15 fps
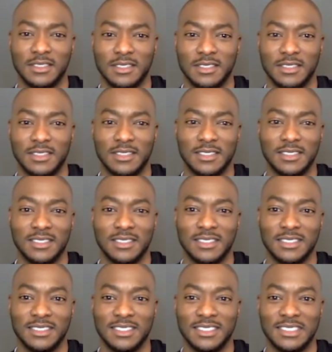
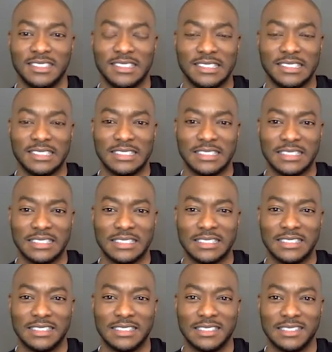
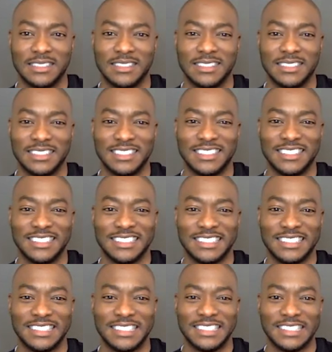
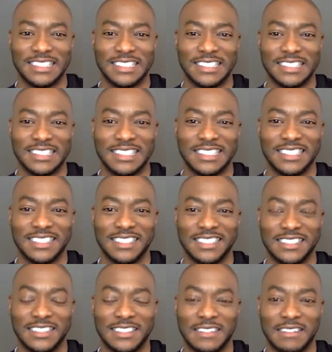
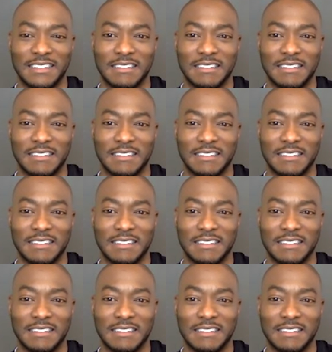(not speaking)